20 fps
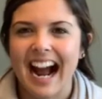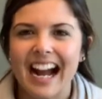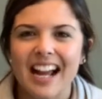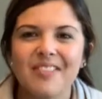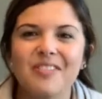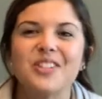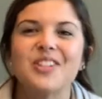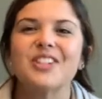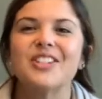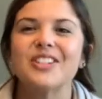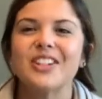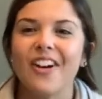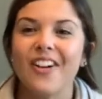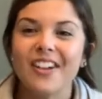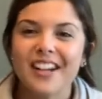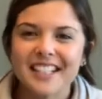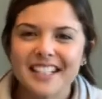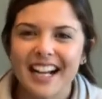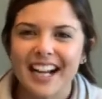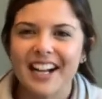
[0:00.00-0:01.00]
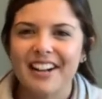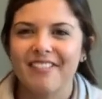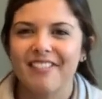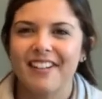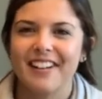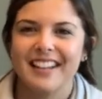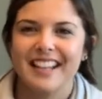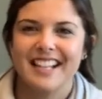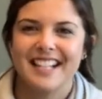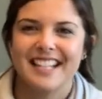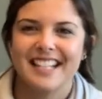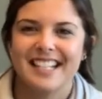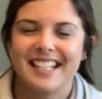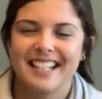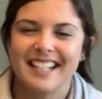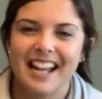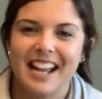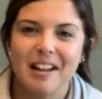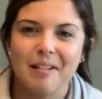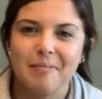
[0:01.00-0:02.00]
I am so excited for our lesson
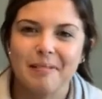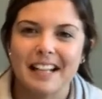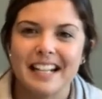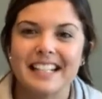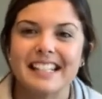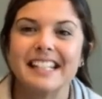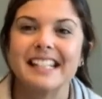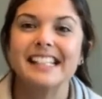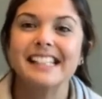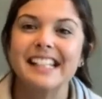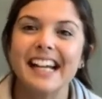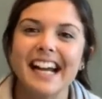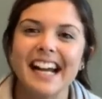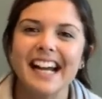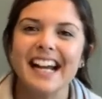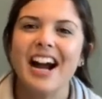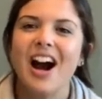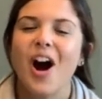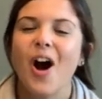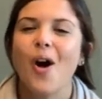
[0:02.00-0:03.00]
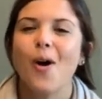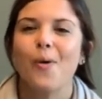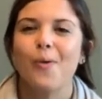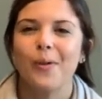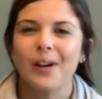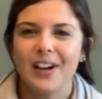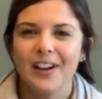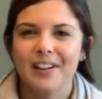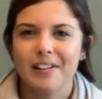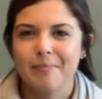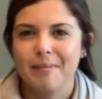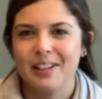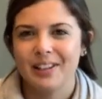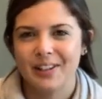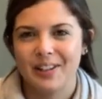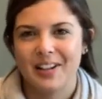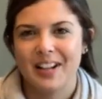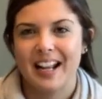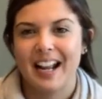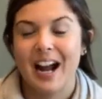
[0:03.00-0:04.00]
today because today we are going to be
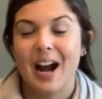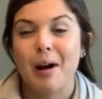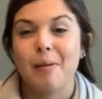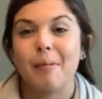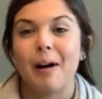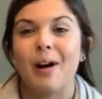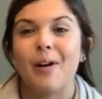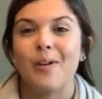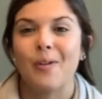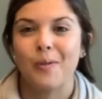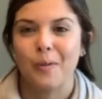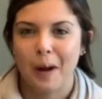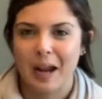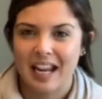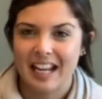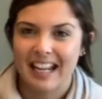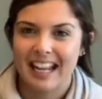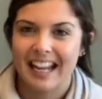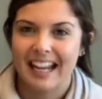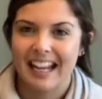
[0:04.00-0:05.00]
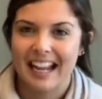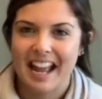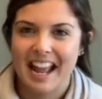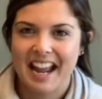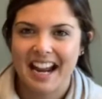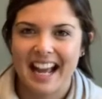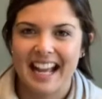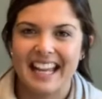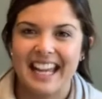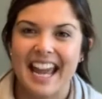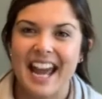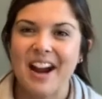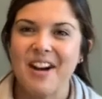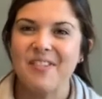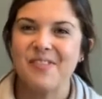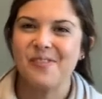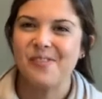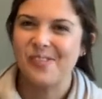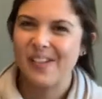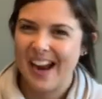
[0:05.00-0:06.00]
learning about waiting and I
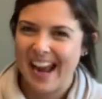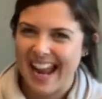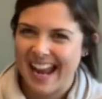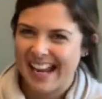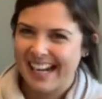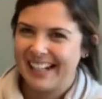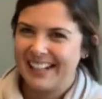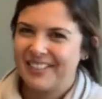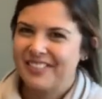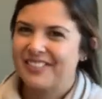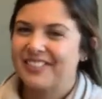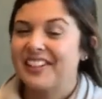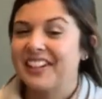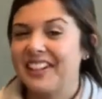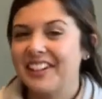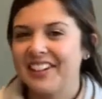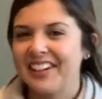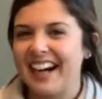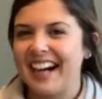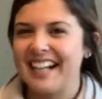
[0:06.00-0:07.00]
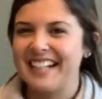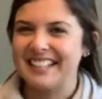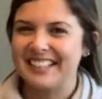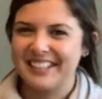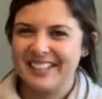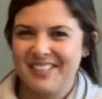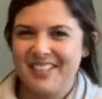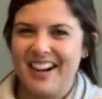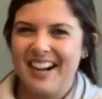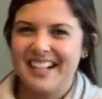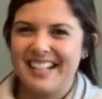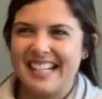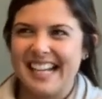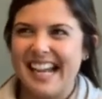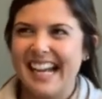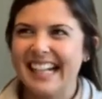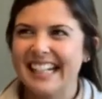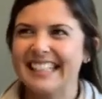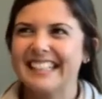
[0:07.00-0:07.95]
can't wait for you guys to watch it.